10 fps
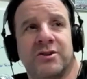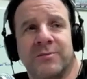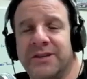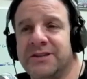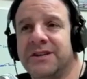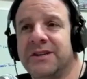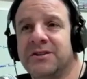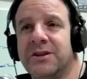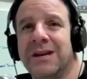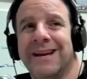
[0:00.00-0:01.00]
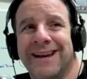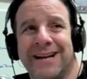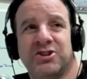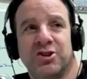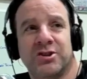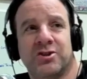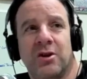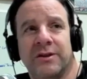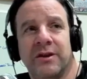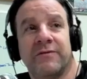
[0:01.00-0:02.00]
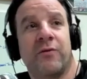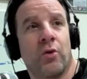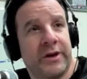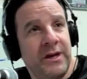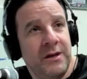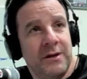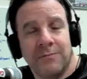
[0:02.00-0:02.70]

some of these kids not just on their forty,